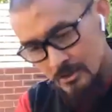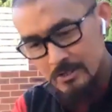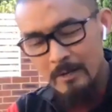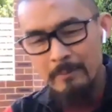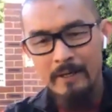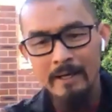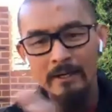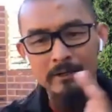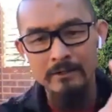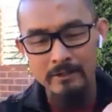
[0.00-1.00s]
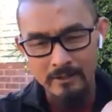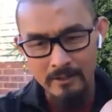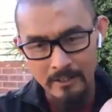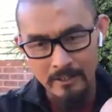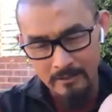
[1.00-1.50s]
stepping out.
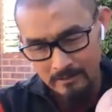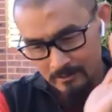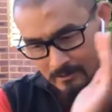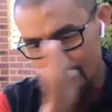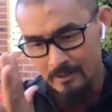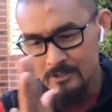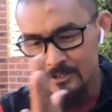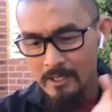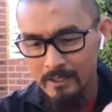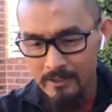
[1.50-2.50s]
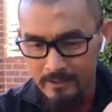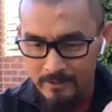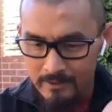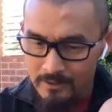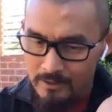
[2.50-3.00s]
And it's like
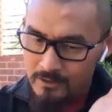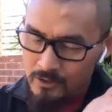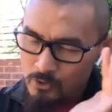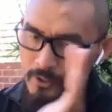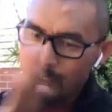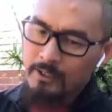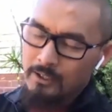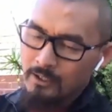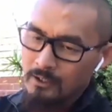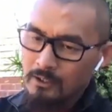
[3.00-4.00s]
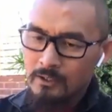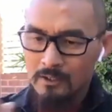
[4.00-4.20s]
creating